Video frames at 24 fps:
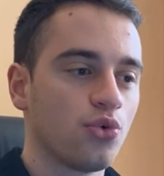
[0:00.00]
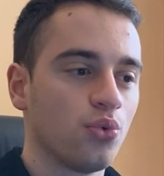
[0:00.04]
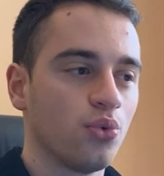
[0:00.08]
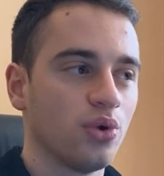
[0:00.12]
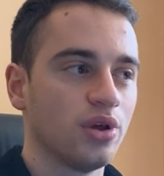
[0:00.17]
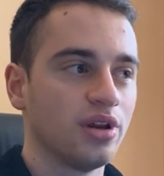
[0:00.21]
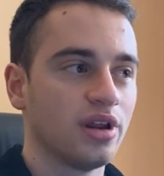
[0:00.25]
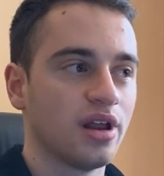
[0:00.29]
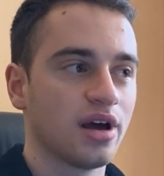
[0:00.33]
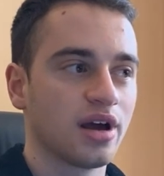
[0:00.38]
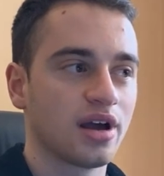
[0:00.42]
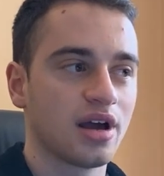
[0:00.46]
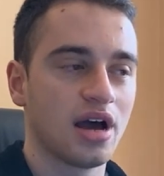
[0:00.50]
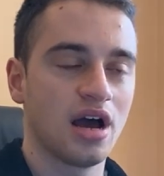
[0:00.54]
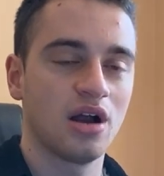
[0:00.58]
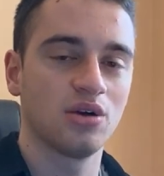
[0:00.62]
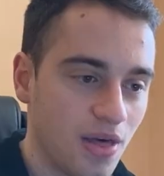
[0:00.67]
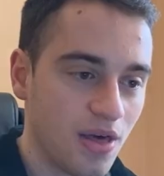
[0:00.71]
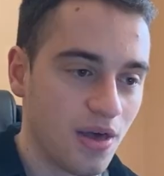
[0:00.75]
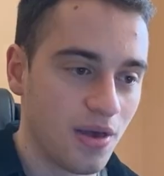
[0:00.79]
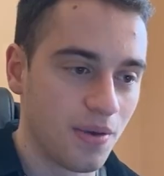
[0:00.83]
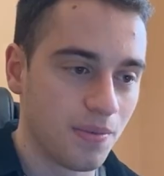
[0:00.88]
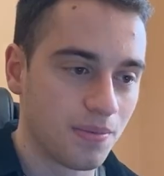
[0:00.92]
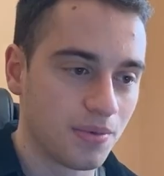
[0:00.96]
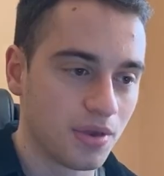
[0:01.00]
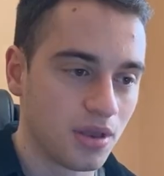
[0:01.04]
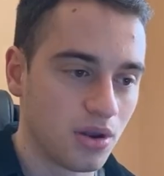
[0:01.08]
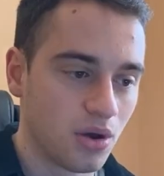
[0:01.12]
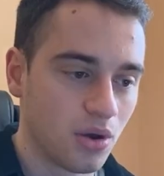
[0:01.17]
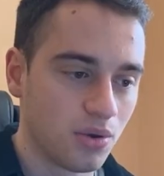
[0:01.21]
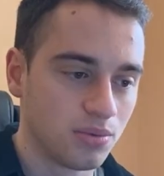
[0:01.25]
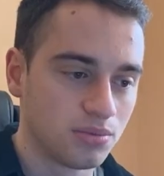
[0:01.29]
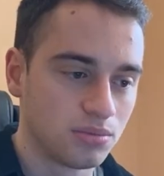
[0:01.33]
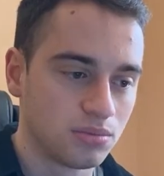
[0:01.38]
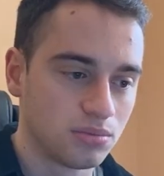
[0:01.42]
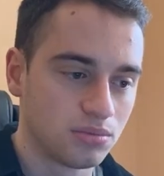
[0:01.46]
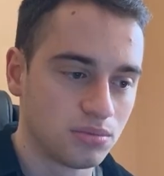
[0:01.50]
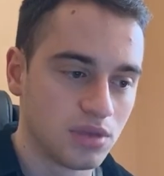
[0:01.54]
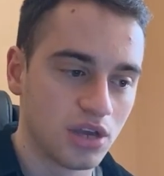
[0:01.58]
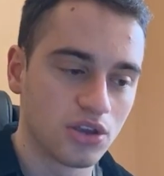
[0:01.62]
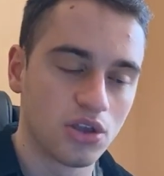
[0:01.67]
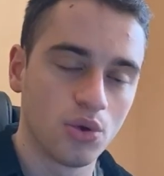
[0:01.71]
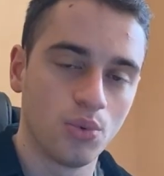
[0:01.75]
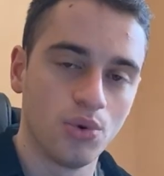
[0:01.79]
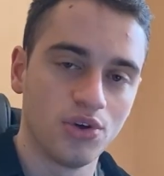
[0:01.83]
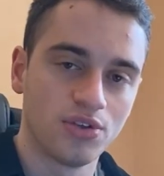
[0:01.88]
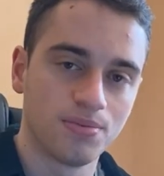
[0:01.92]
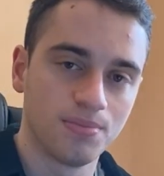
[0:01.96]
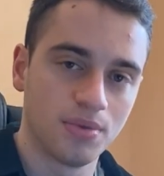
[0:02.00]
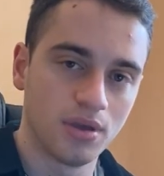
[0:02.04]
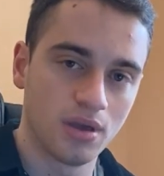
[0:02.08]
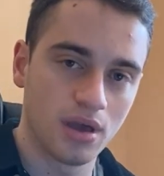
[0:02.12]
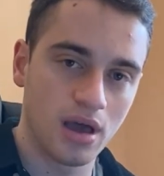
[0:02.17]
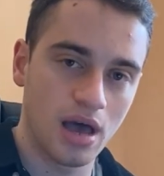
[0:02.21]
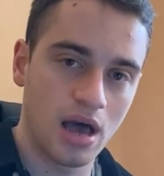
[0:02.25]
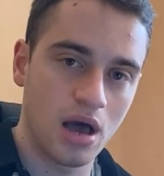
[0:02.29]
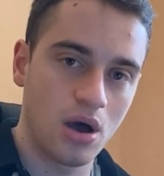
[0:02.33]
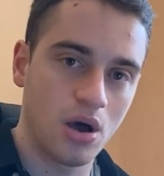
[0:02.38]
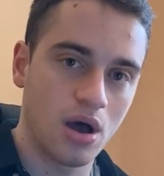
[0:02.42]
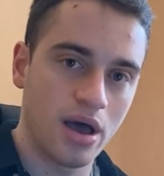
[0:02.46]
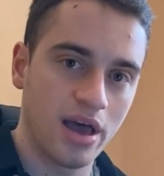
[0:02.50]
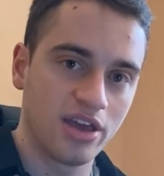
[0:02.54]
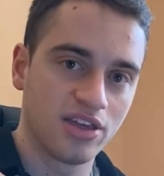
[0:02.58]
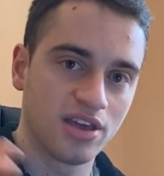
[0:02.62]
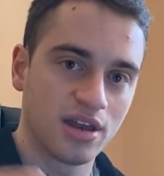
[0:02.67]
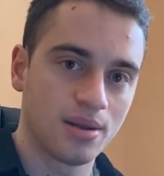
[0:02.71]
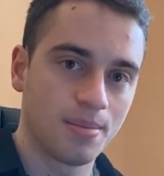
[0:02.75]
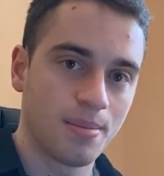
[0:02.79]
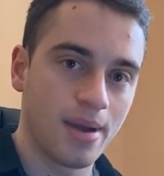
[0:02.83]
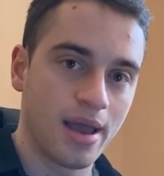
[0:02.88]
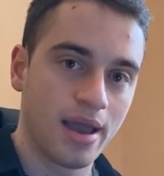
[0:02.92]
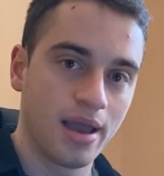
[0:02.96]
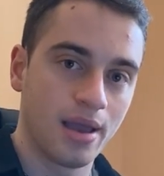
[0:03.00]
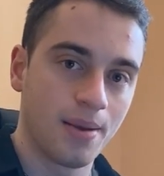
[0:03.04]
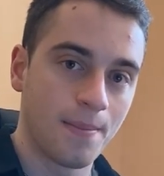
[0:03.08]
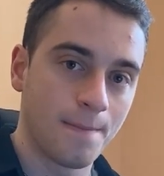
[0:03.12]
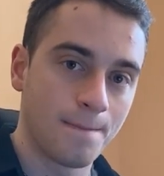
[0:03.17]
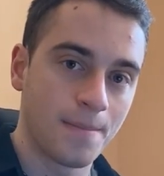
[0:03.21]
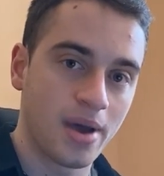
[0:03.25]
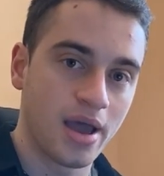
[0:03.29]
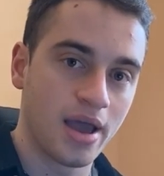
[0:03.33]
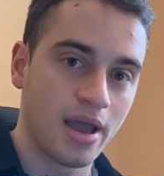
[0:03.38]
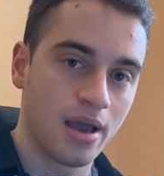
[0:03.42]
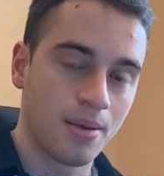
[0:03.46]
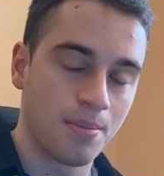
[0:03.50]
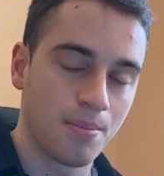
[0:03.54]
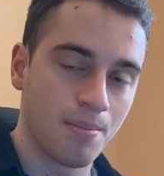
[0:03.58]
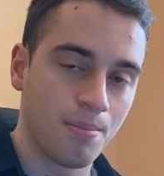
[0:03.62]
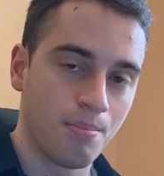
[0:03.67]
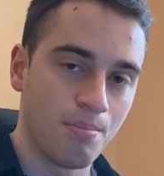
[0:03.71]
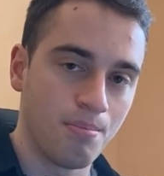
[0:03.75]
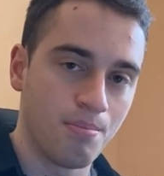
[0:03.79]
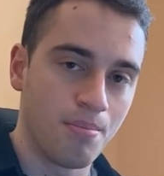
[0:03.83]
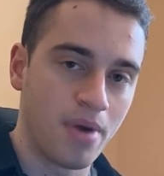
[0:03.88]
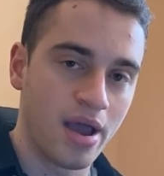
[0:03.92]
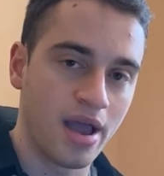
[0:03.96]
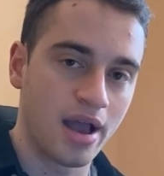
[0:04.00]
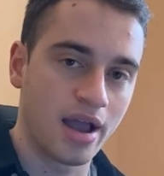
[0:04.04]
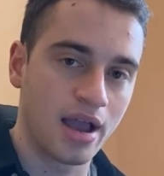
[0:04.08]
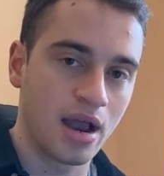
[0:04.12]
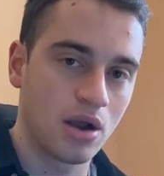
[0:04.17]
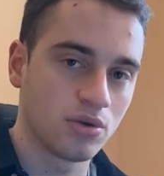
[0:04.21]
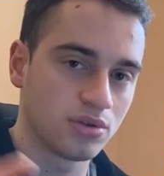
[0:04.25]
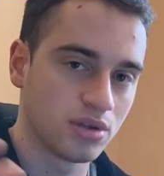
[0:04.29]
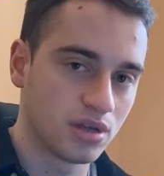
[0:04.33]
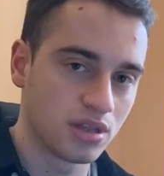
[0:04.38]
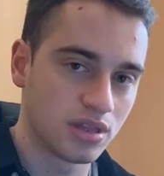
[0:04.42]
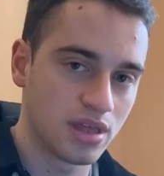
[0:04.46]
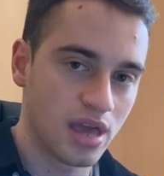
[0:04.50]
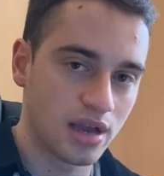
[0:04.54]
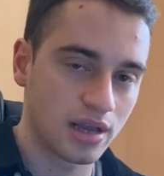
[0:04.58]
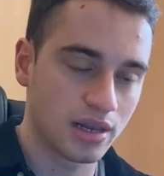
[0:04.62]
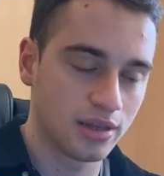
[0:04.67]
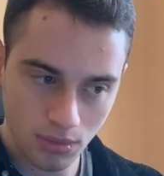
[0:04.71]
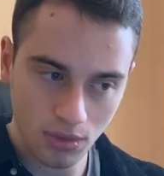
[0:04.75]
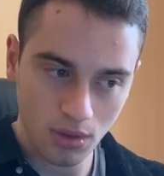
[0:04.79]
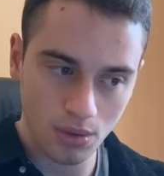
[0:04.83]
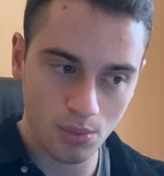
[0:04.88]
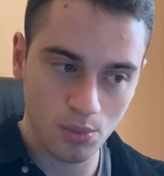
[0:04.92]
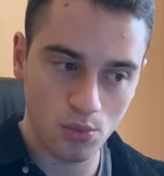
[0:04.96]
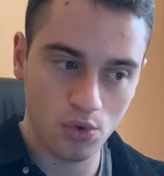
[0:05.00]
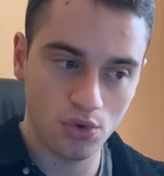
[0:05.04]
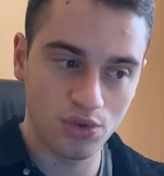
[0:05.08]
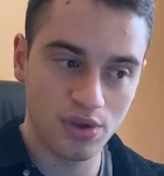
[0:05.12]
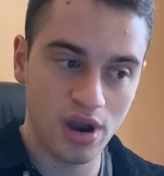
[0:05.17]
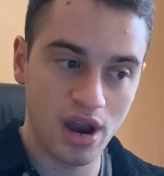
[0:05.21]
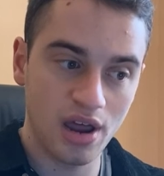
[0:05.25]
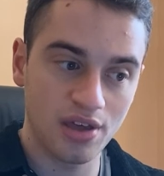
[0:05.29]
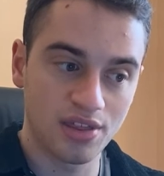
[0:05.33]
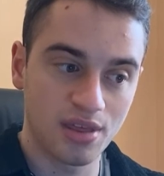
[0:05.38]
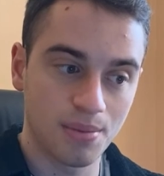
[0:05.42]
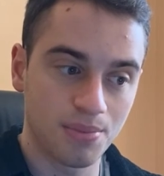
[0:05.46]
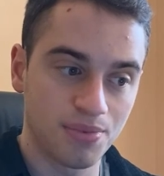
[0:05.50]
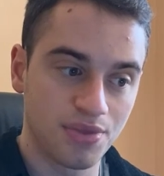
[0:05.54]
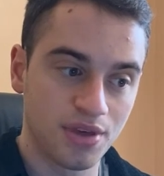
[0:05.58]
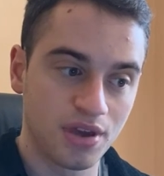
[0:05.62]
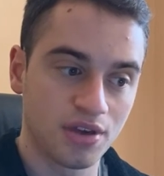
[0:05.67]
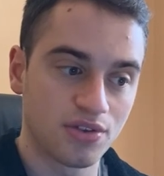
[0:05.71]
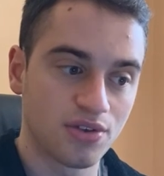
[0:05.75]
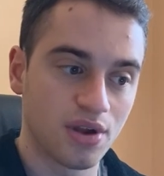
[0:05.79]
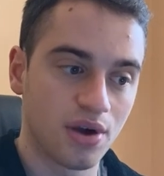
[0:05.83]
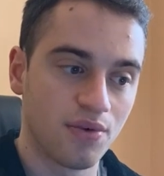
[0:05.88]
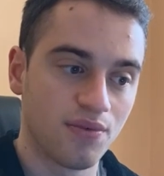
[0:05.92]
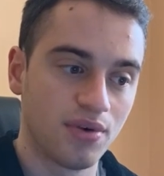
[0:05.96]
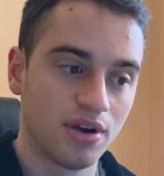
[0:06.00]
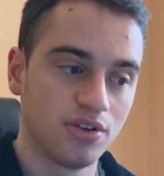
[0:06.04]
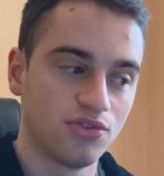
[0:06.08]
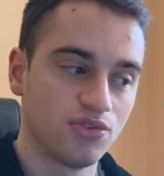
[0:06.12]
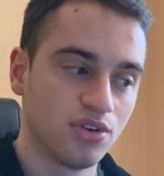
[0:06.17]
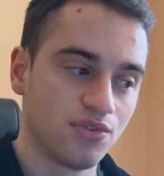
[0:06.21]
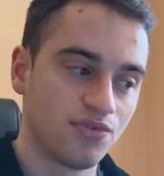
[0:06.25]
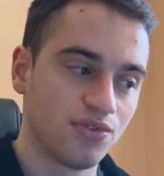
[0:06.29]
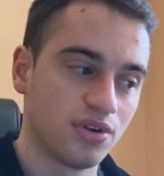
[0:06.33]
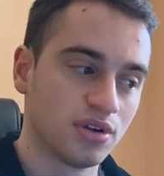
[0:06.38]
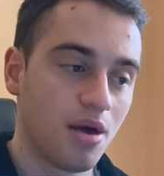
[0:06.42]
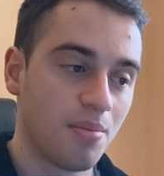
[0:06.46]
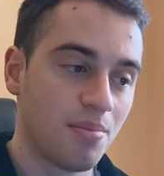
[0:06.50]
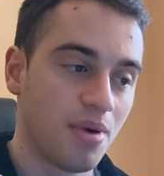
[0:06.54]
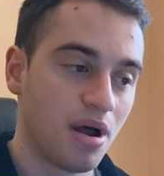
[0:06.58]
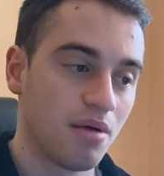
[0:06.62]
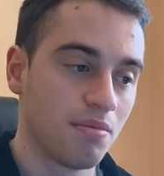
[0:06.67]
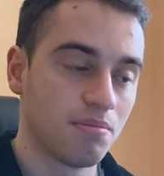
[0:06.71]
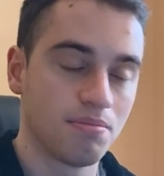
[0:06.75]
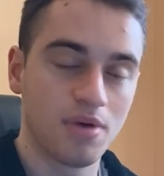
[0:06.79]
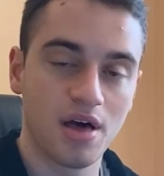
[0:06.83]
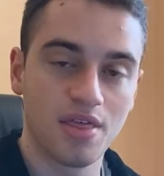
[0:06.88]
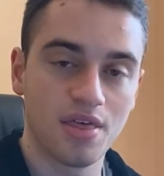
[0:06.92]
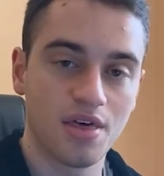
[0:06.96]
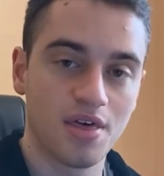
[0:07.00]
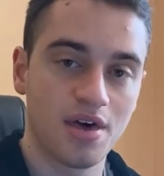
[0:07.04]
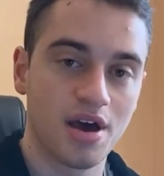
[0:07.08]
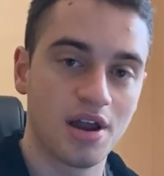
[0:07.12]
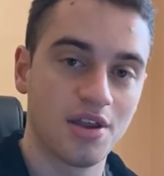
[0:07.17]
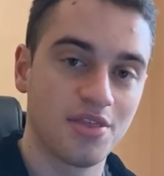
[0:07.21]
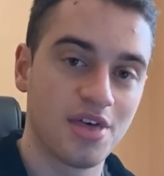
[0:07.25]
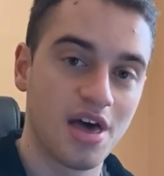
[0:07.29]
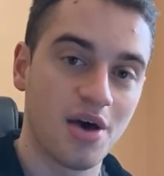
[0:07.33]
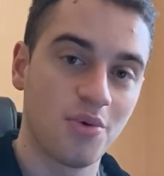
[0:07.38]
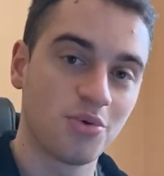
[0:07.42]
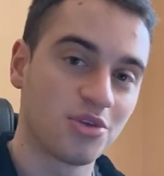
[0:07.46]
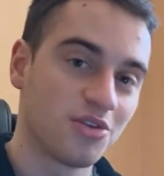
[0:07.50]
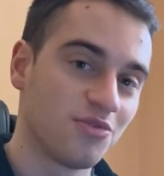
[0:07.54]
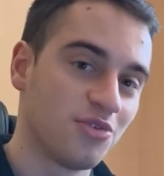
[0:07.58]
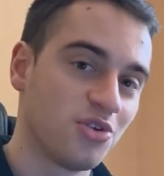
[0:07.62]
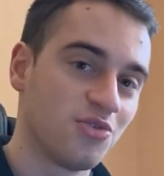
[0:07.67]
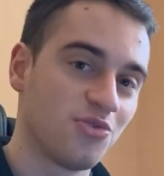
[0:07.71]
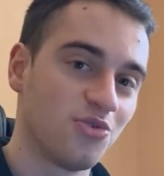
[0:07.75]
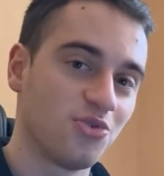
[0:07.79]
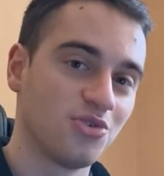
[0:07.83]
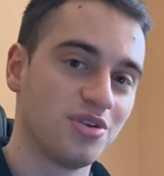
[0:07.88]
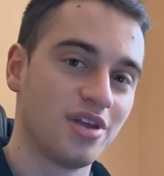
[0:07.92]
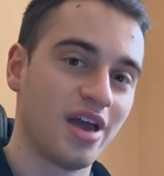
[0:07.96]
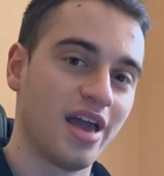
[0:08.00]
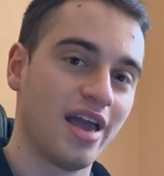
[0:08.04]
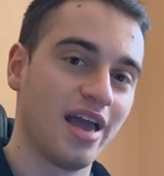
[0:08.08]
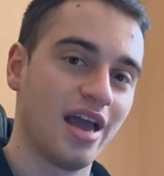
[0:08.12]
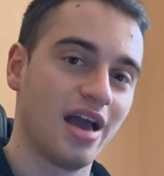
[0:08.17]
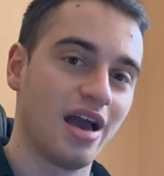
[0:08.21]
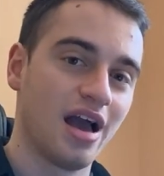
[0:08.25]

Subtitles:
an account. Take it with me how I set up my account exactly, because there are some things that are really different. Other than that was a beautiful day.